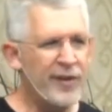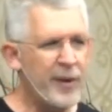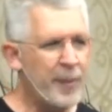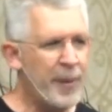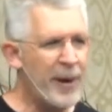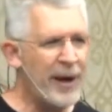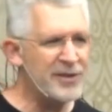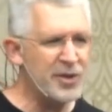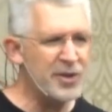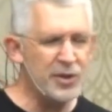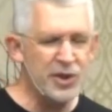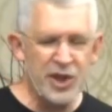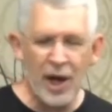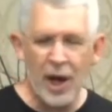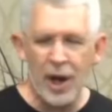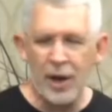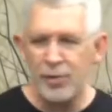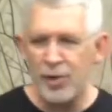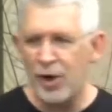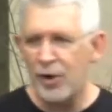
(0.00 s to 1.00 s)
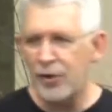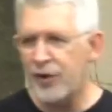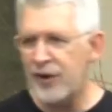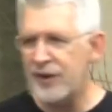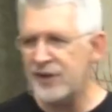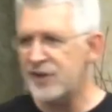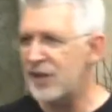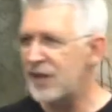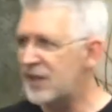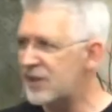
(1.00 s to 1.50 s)
The apostle John wrote
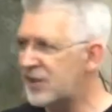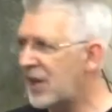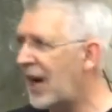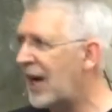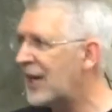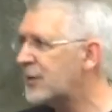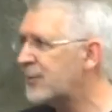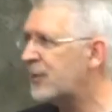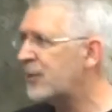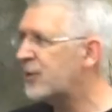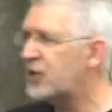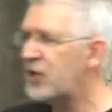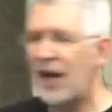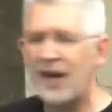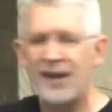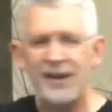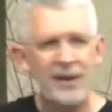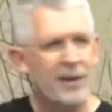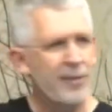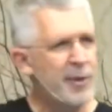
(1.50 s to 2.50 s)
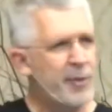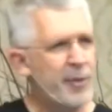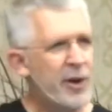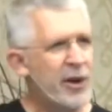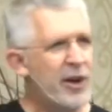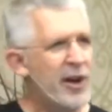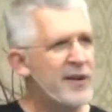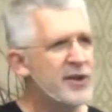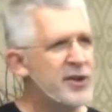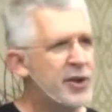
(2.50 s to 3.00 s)
this in his gospel. John, let me put
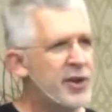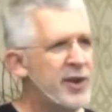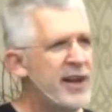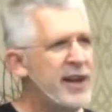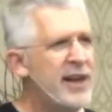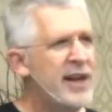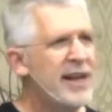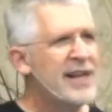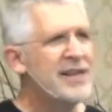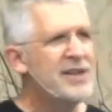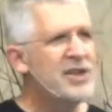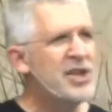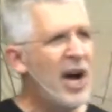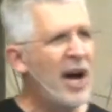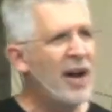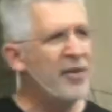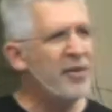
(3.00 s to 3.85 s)
it on the screen. John